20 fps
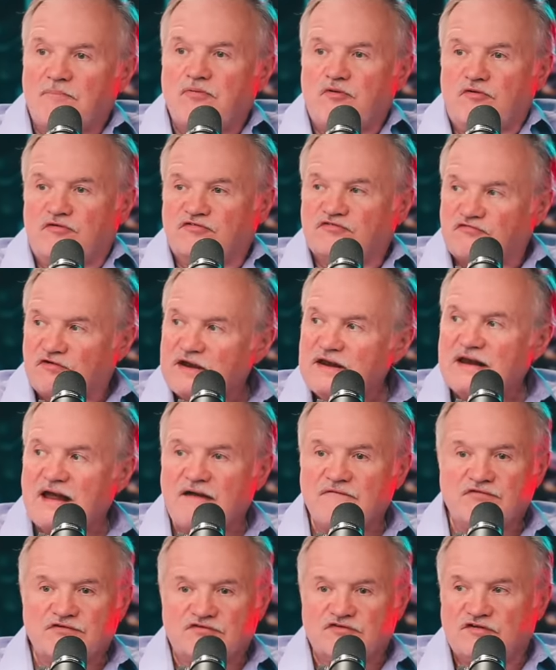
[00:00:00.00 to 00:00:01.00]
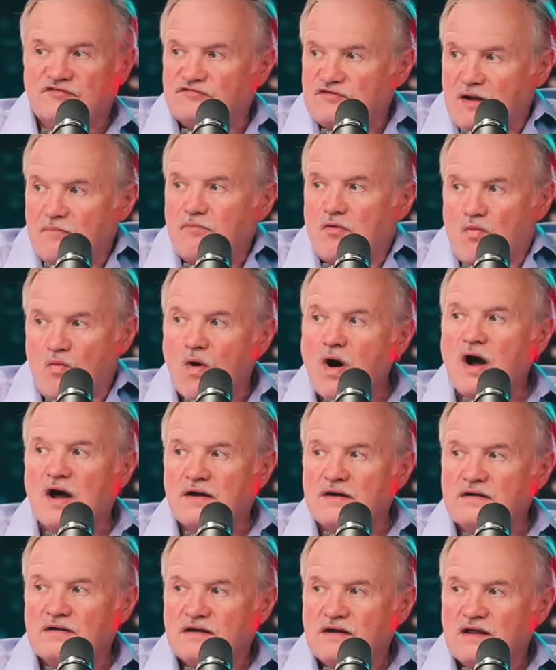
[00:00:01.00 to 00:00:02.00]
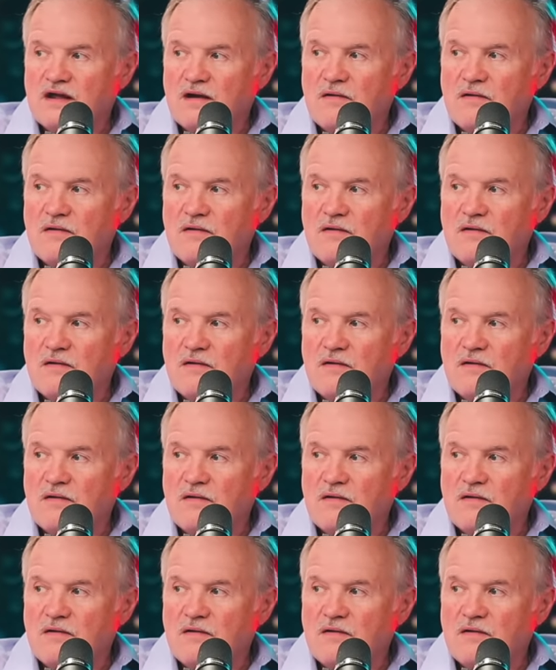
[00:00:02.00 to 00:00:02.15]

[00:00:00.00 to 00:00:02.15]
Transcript: our per screen average is number one.